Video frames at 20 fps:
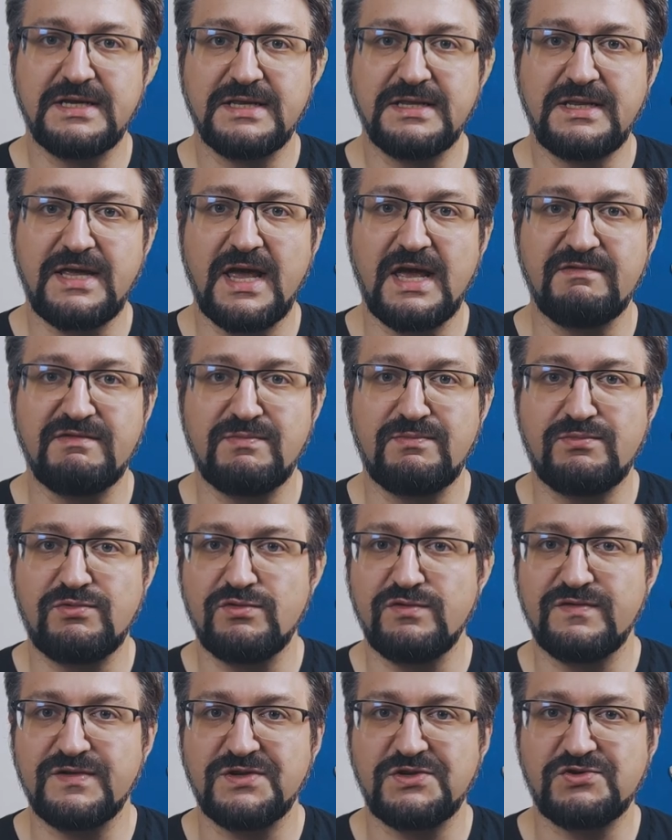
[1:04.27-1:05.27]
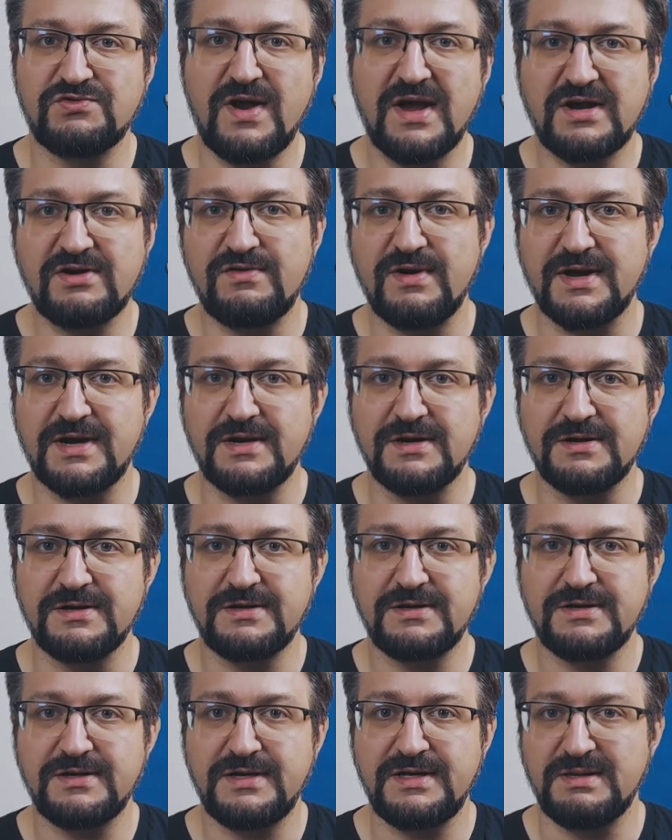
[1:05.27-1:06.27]
they have a proven track
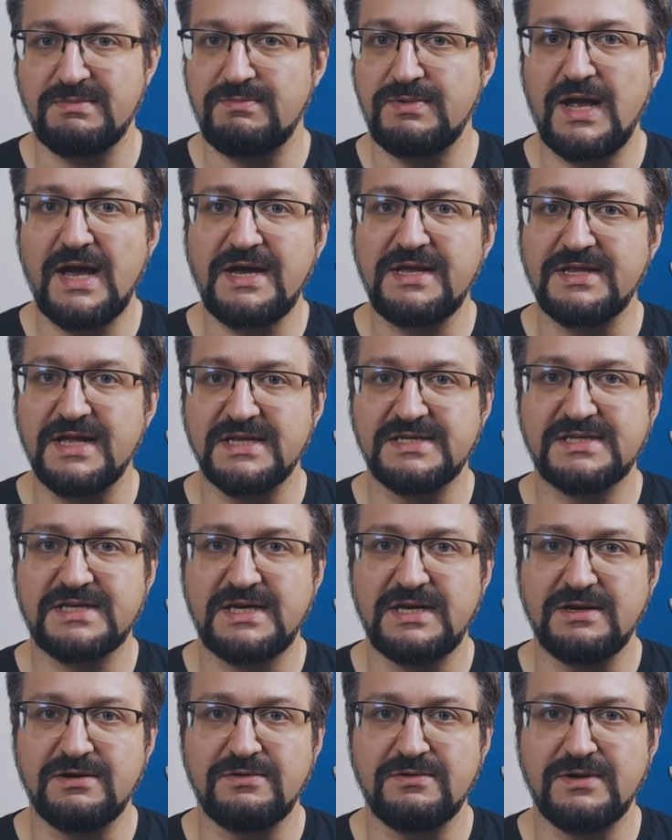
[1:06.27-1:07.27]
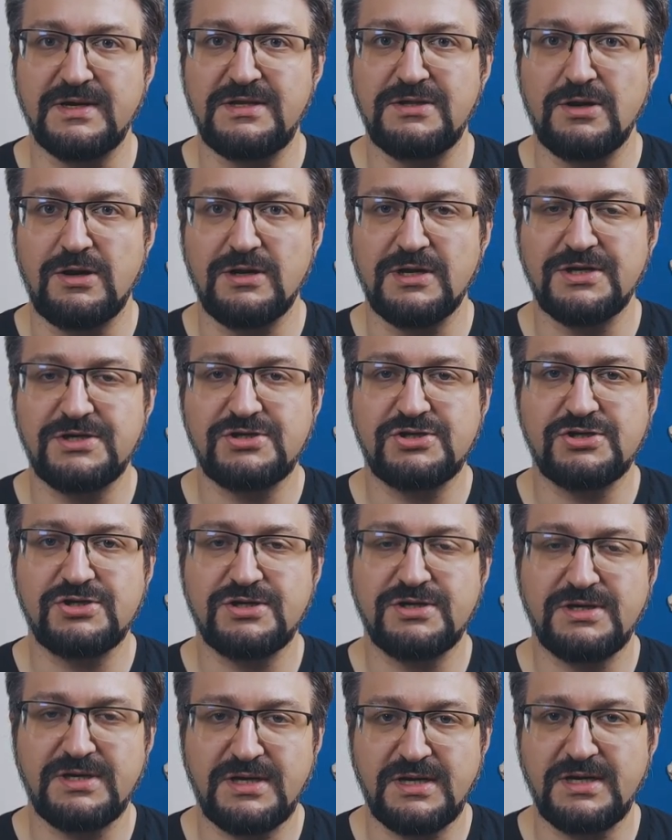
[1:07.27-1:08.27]
record in applying that skill and
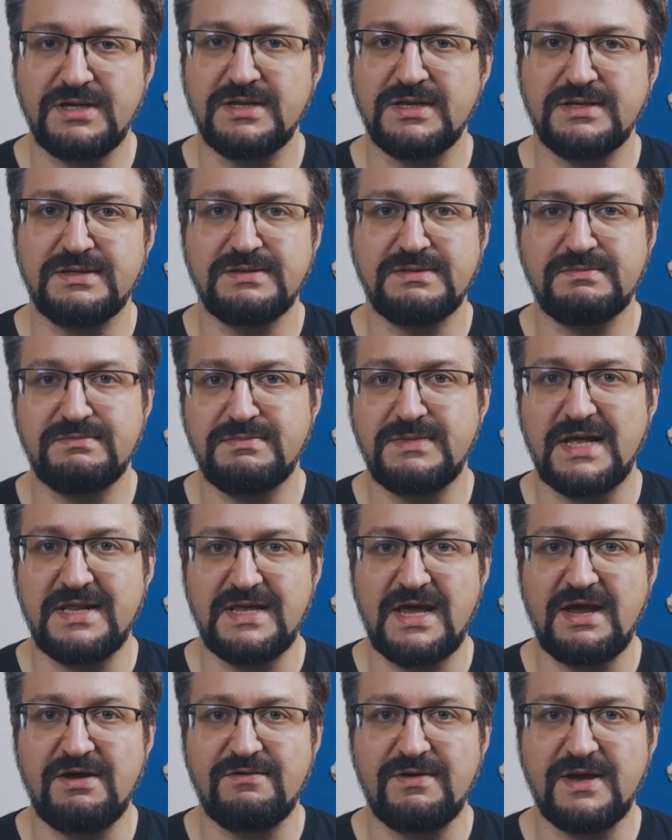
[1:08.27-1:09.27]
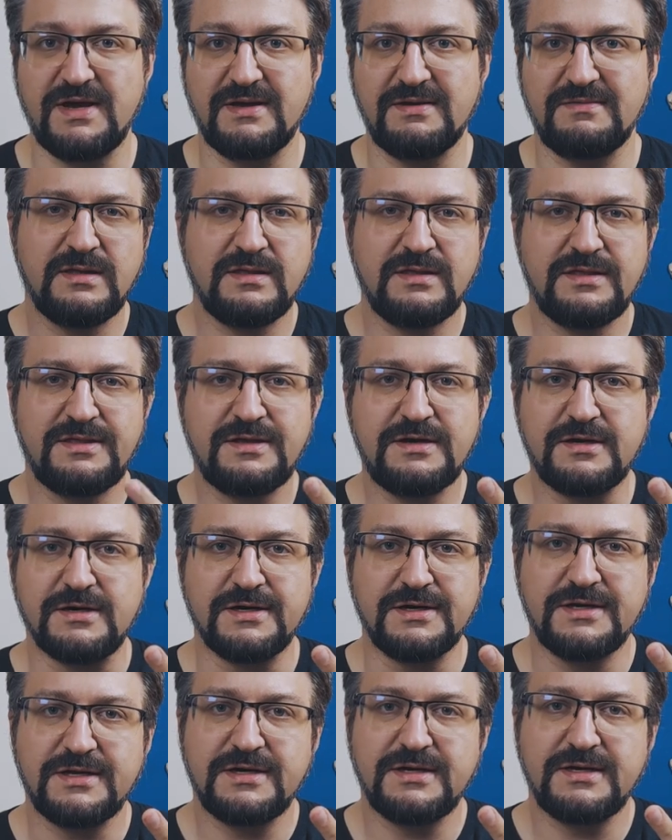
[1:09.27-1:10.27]
knowledge in that area.
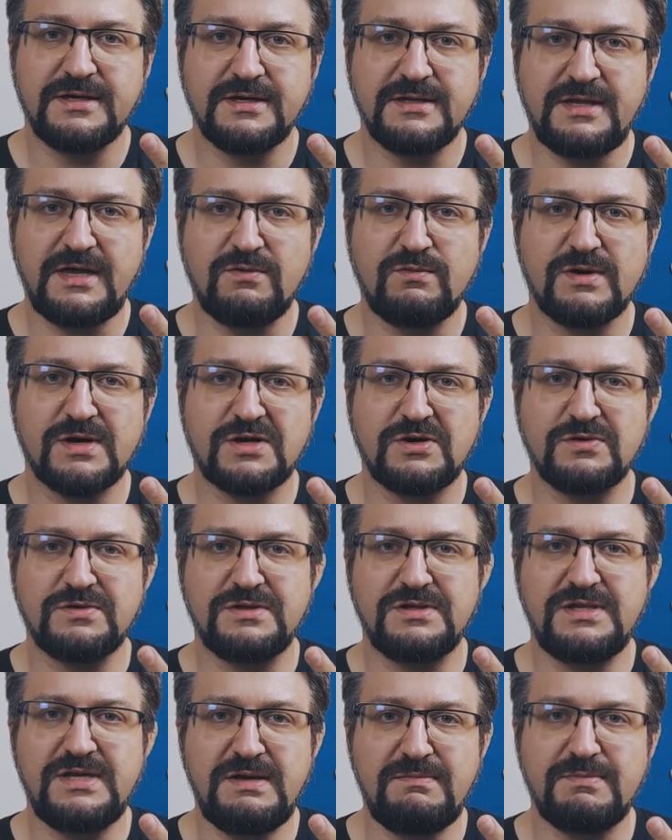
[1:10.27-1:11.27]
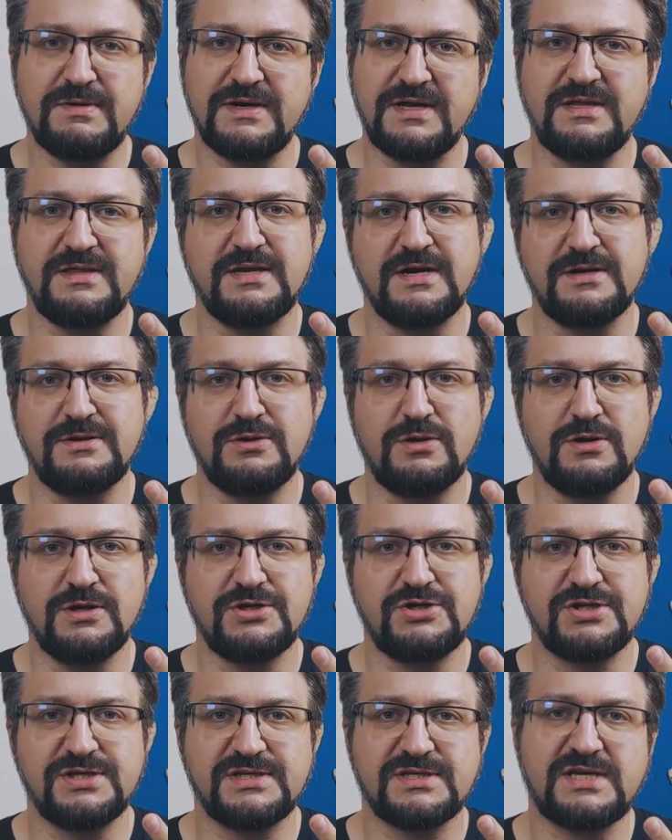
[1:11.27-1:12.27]
Third, they work on deepening their
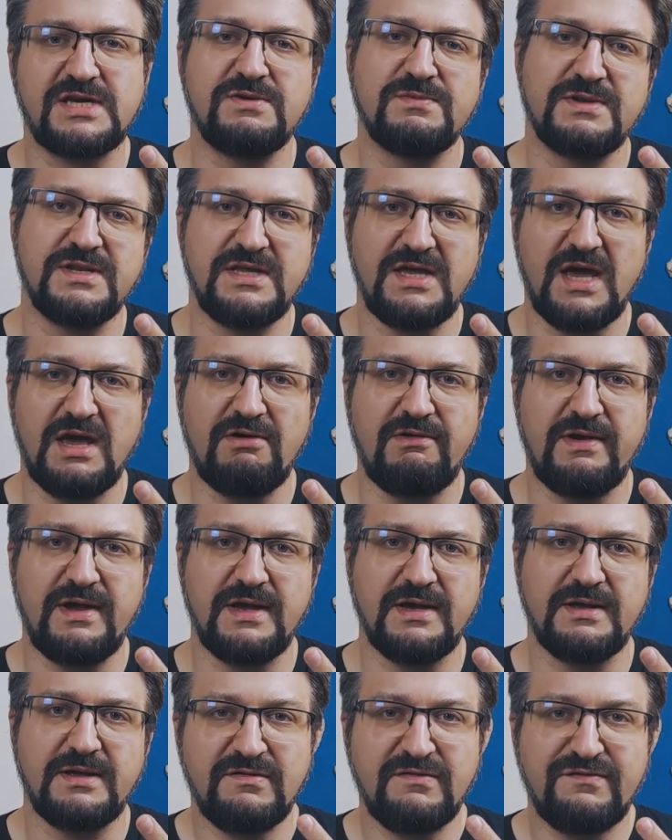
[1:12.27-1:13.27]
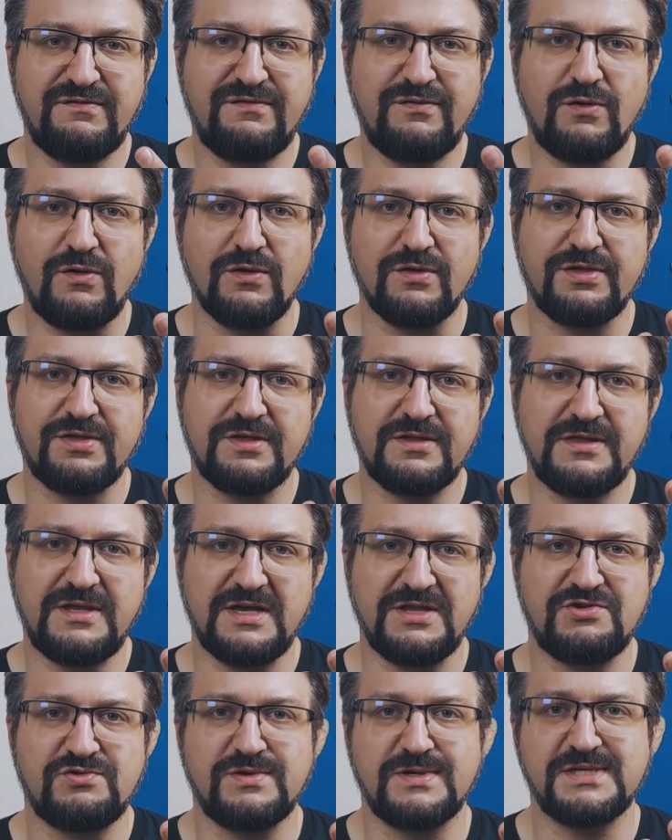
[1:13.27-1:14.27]
knowledge and skill in the area. Fourth,
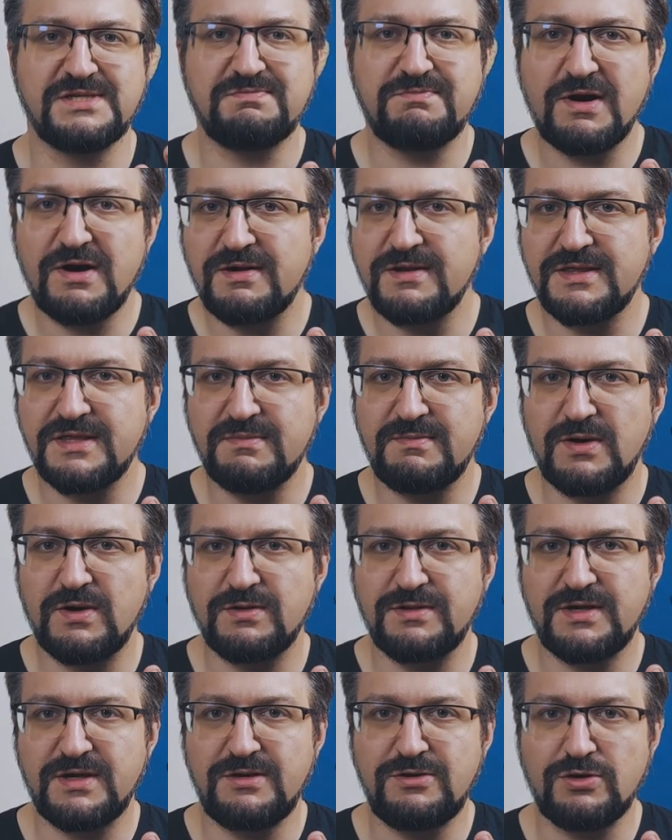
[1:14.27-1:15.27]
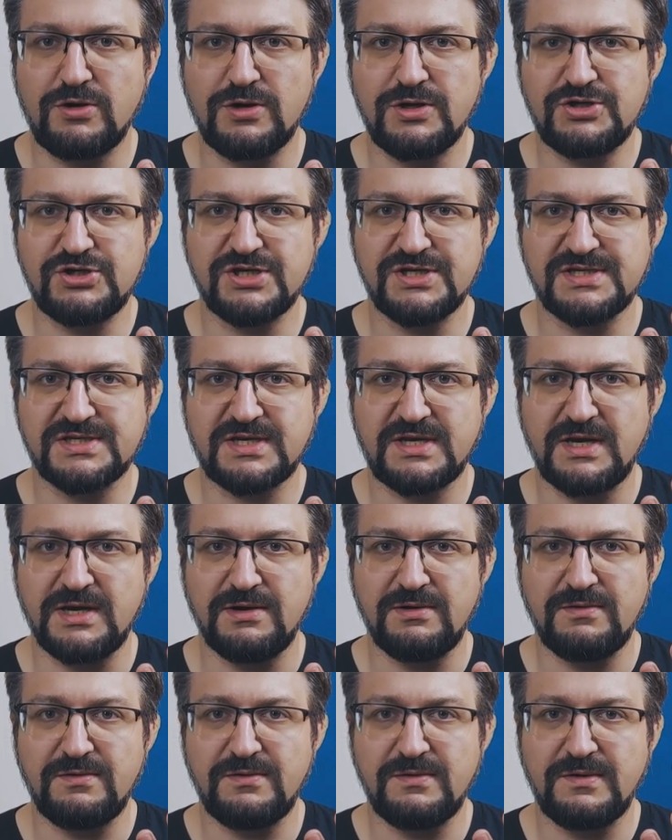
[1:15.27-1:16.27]
they're transparent about their knowledge and
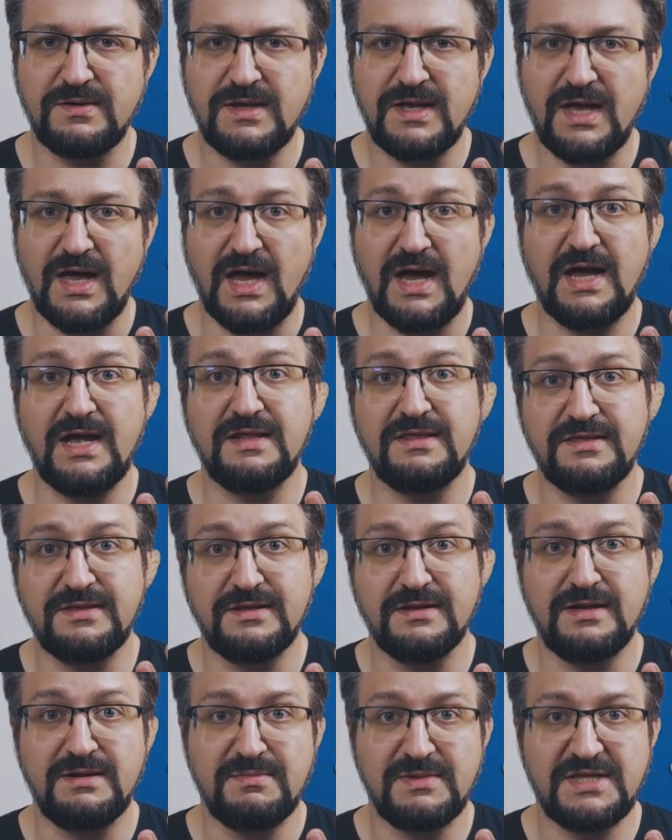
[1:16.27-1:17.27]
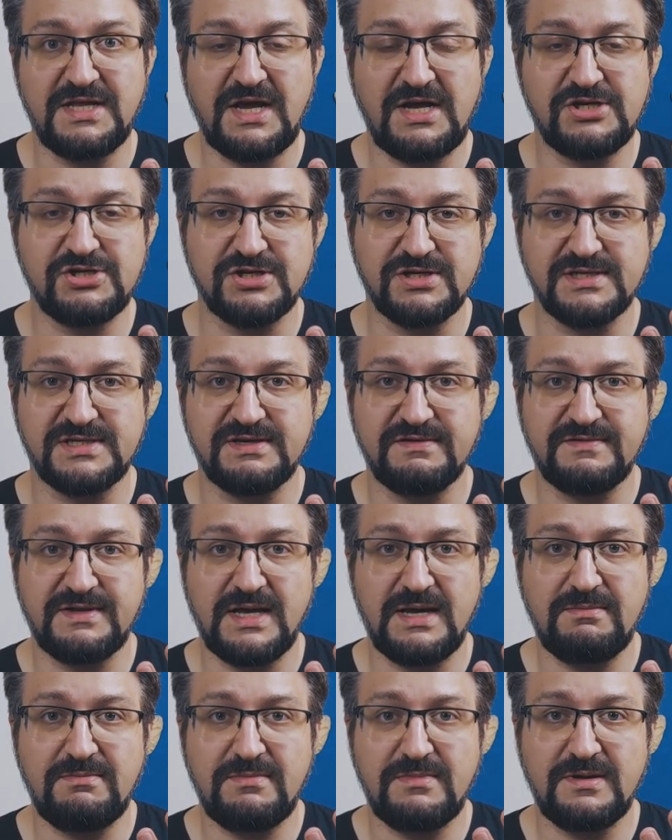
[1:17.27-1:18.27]
skill and the limitations of
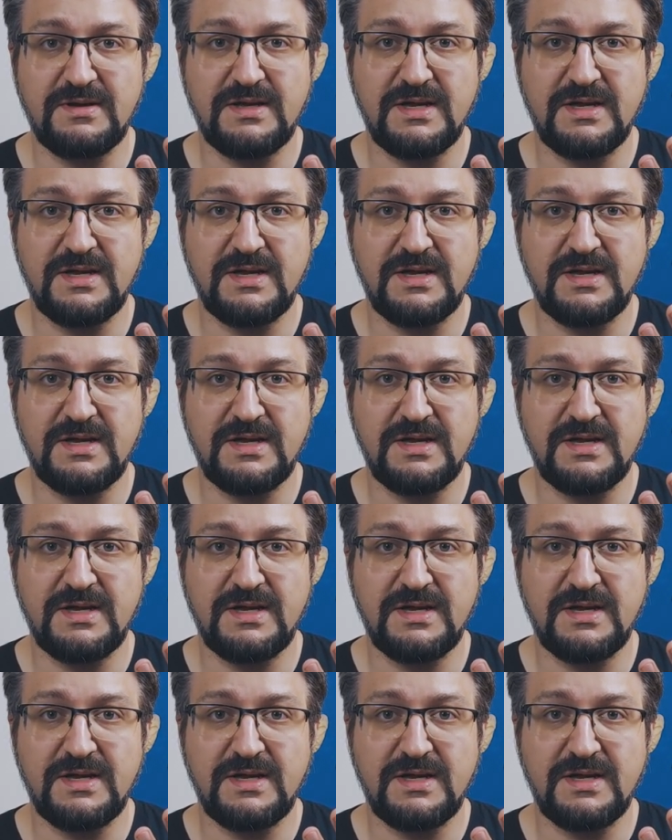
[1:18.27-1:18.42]
them.